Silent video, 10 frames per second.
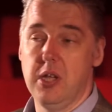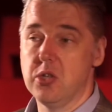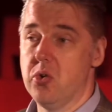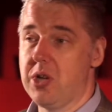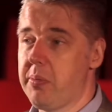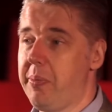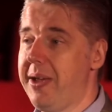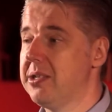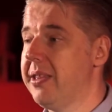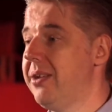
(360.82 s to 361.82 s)
let's go a couple
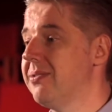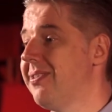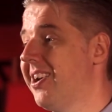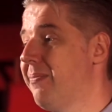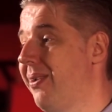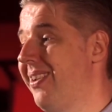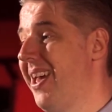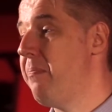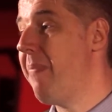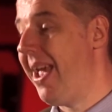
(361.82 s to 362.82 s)
pages later and talk about
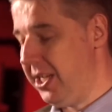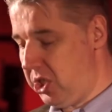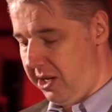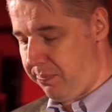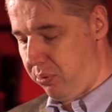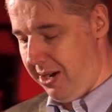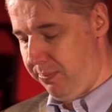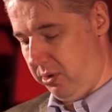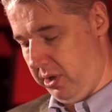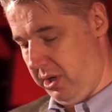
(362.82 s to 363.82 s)
managing it
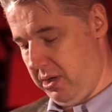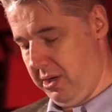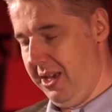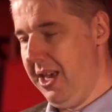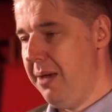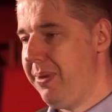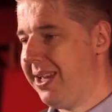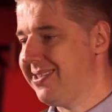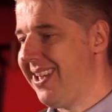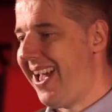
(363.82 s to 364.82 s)
properly.
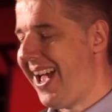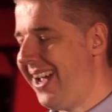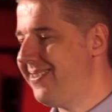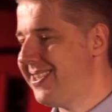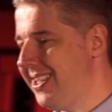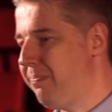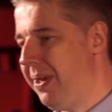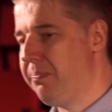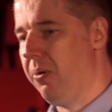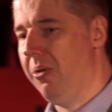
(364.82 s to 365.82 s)
Because I've seen
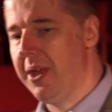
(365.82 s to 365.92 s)
people